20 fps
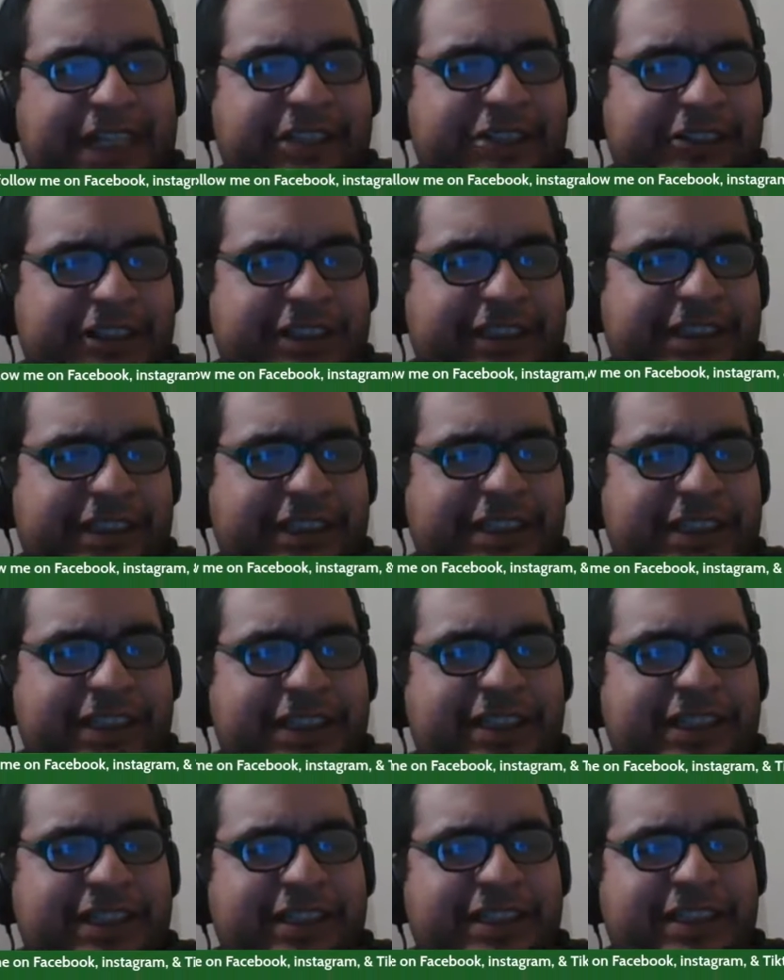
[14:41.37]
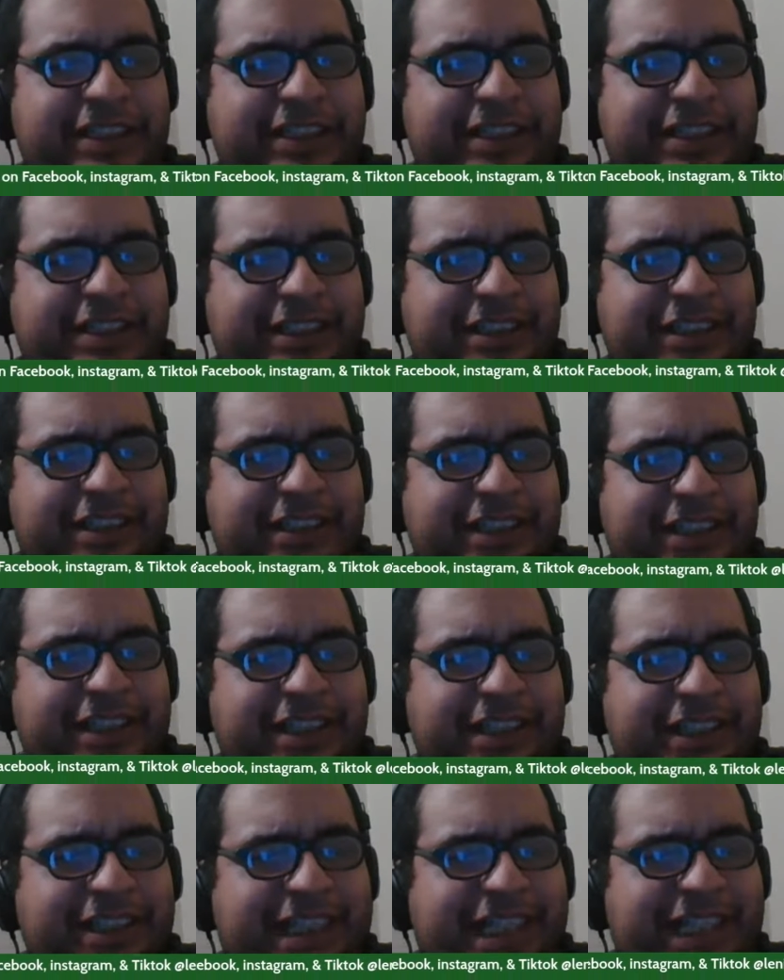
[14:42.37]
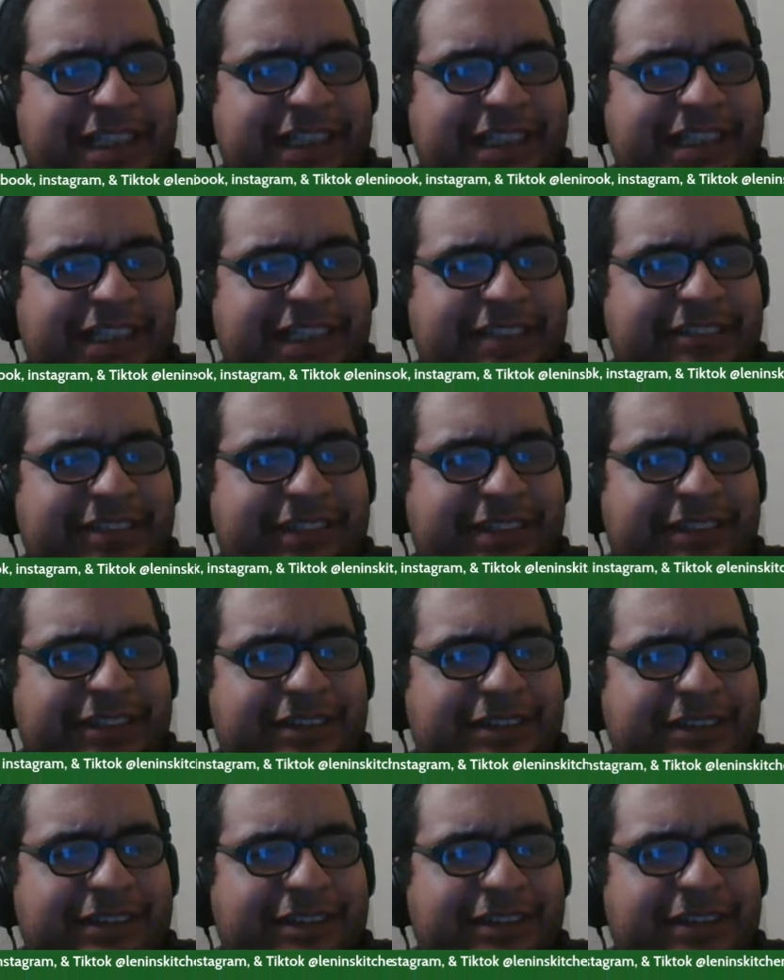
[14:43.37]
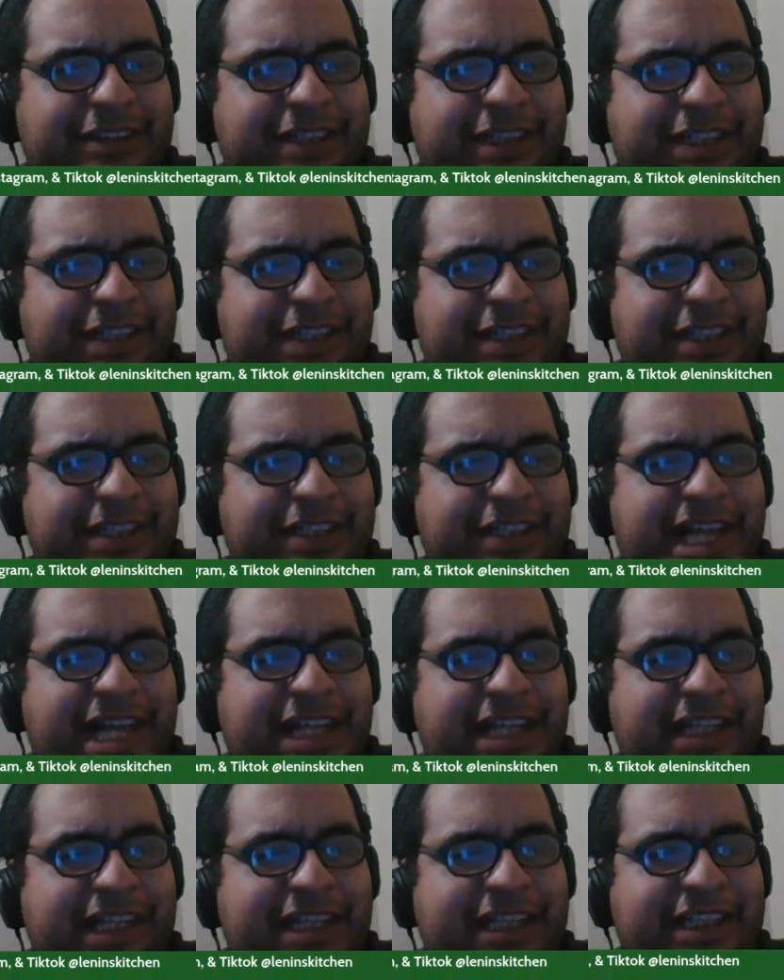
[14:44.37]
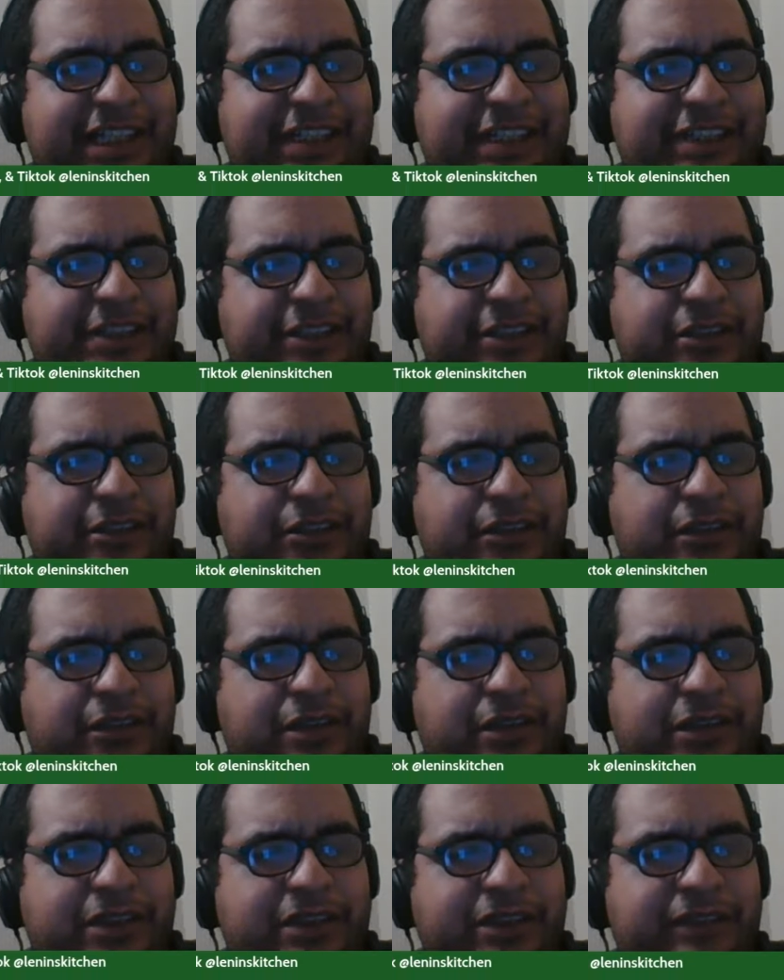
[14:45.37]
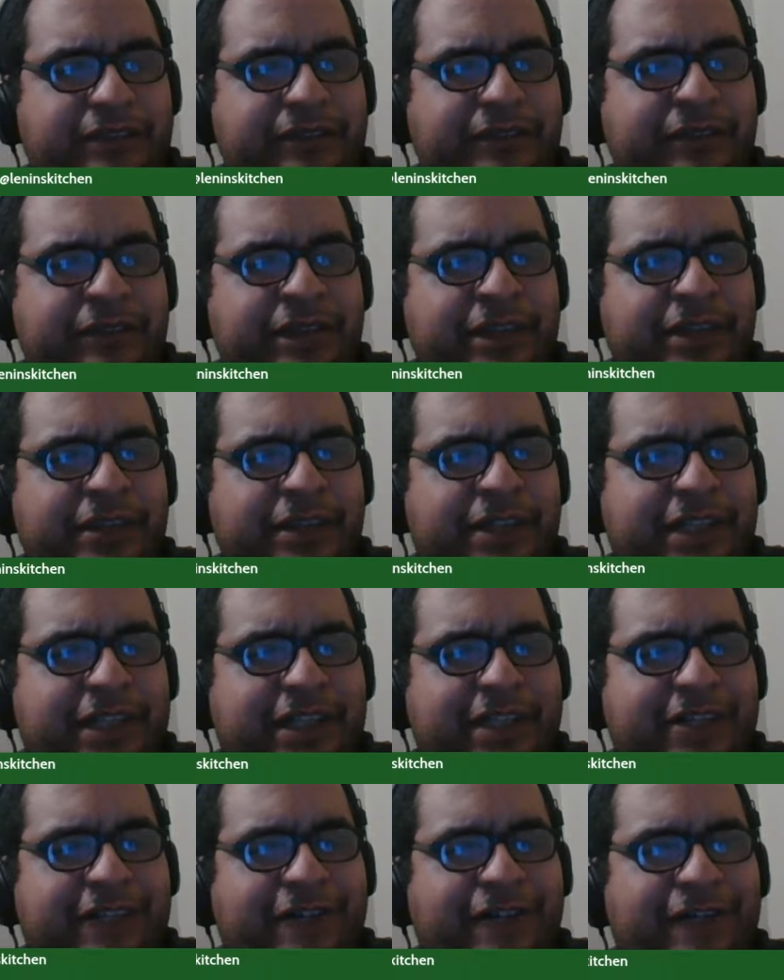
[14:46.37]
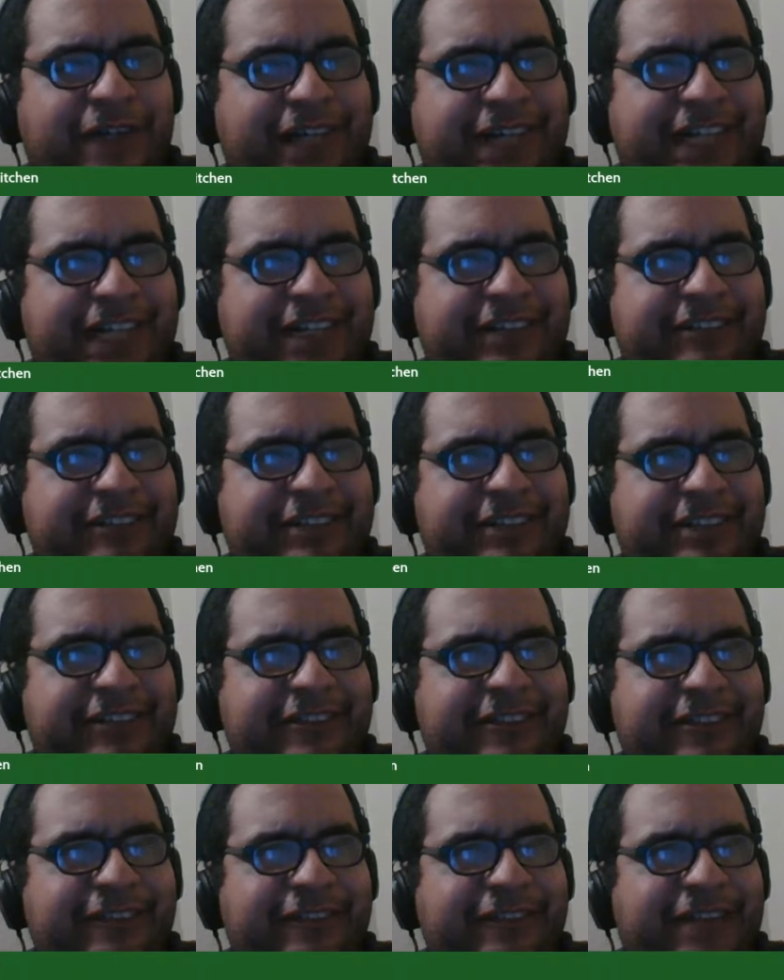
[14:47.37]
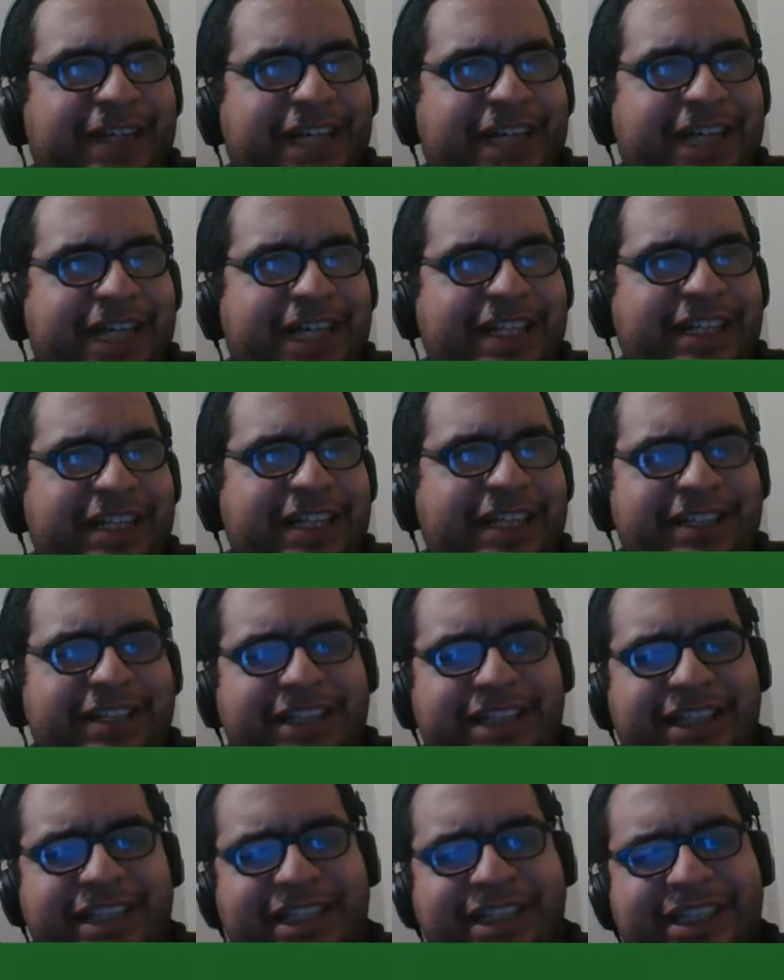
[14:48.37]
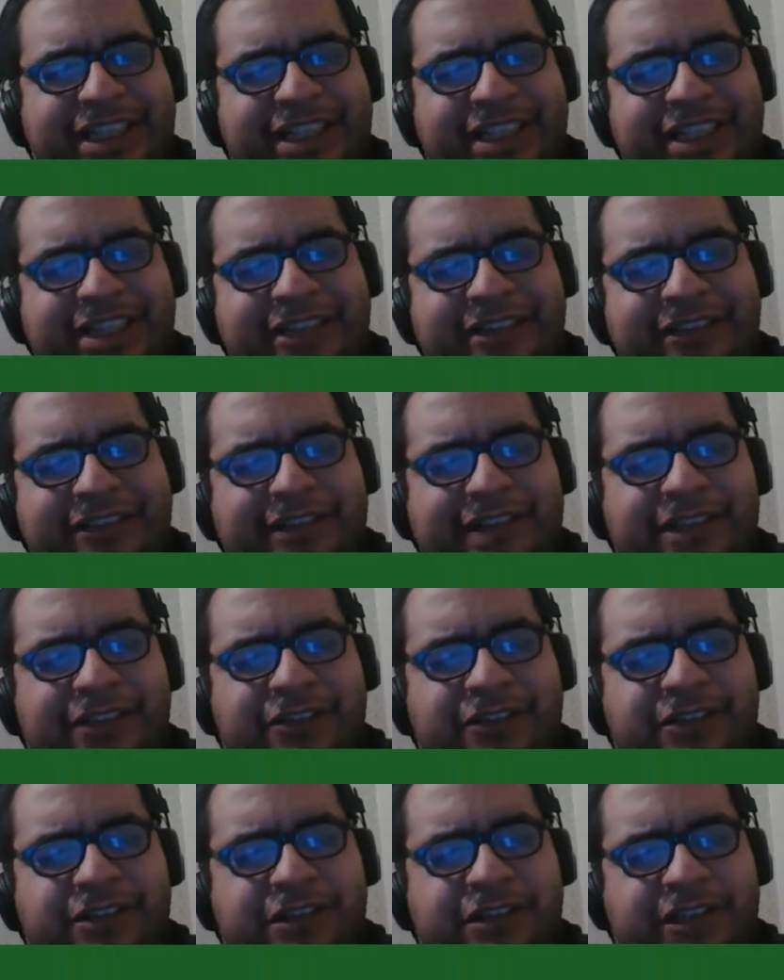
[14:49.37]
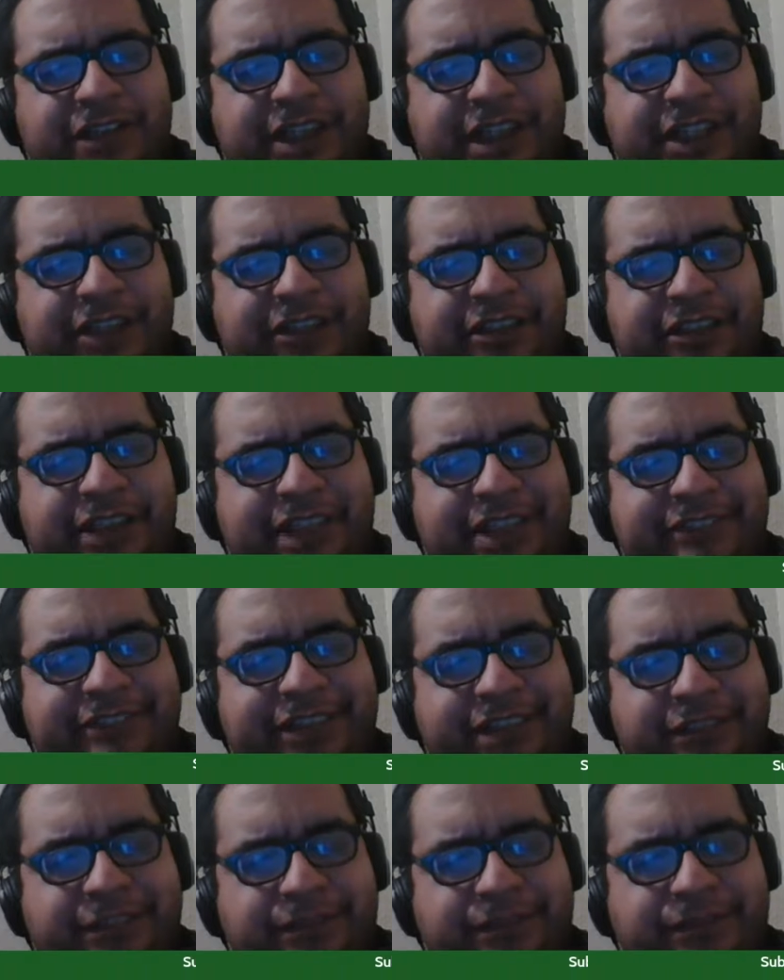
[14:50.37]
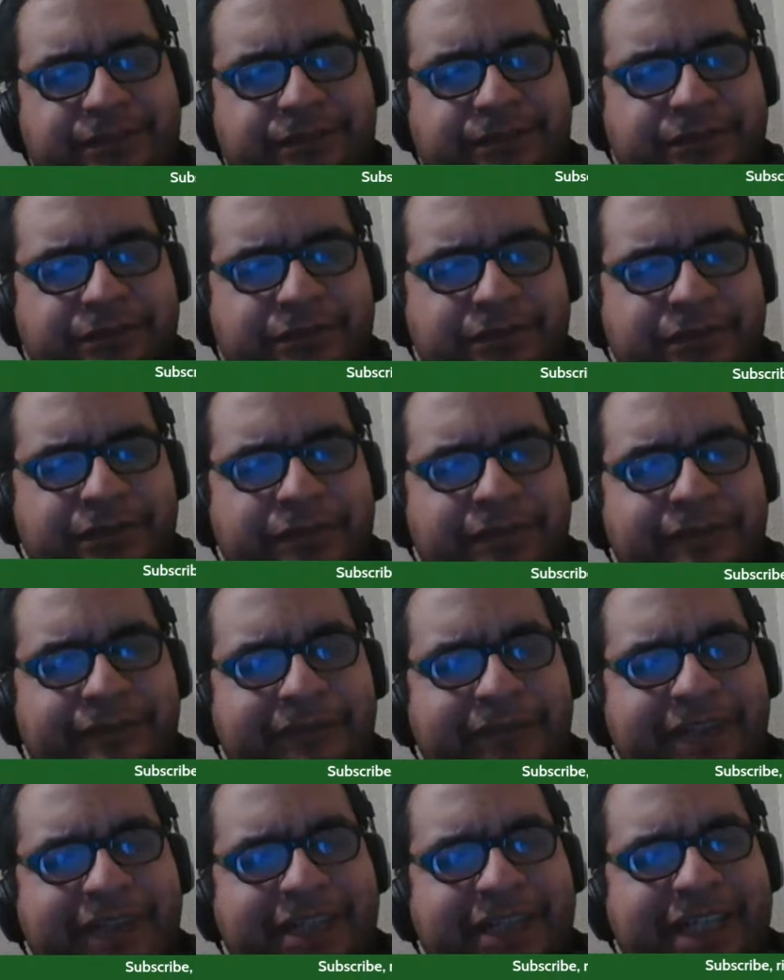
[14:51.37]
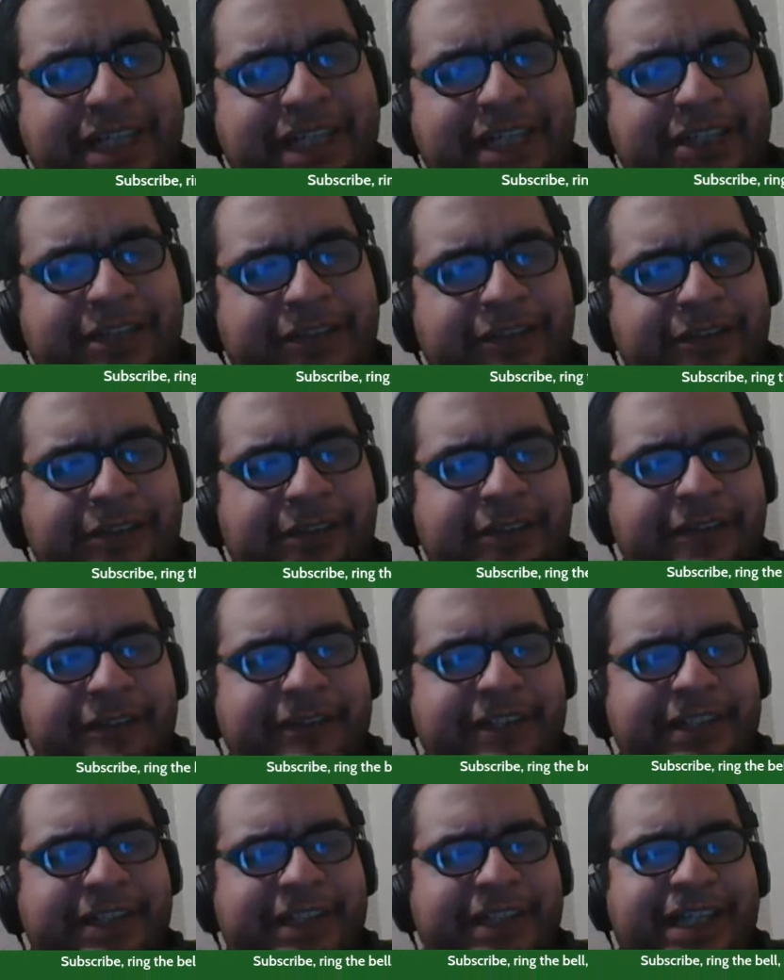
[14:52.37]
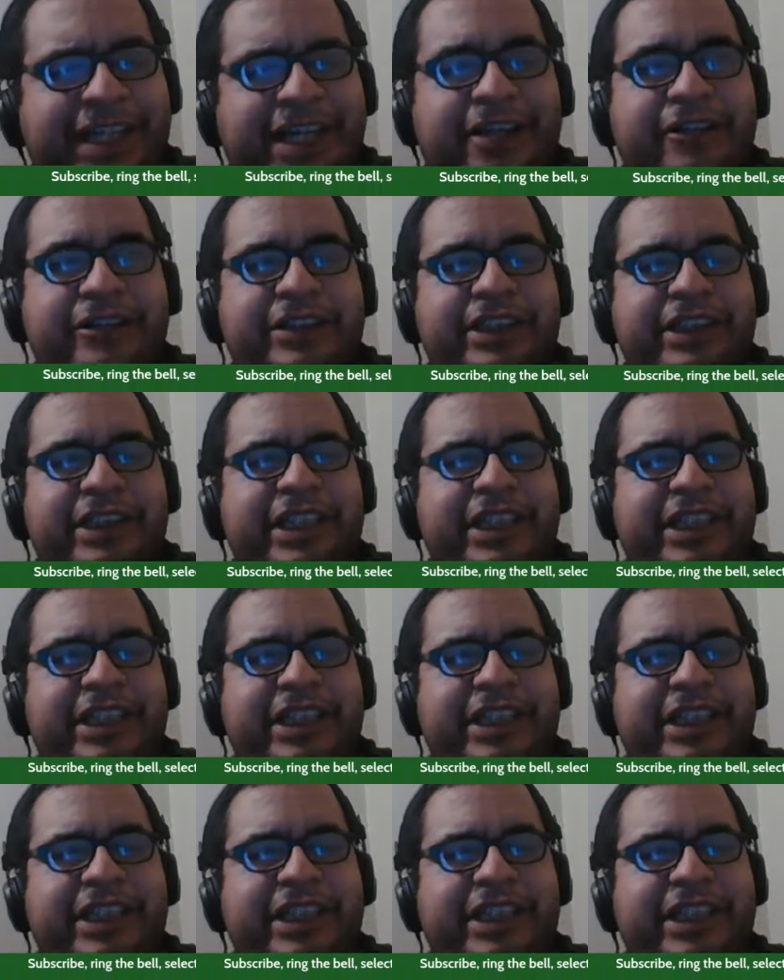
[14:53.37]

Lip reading: that's given. Okay, that is of course waived by the voucher that you're given. Okay, you are only allowed to get either 1 or 2 items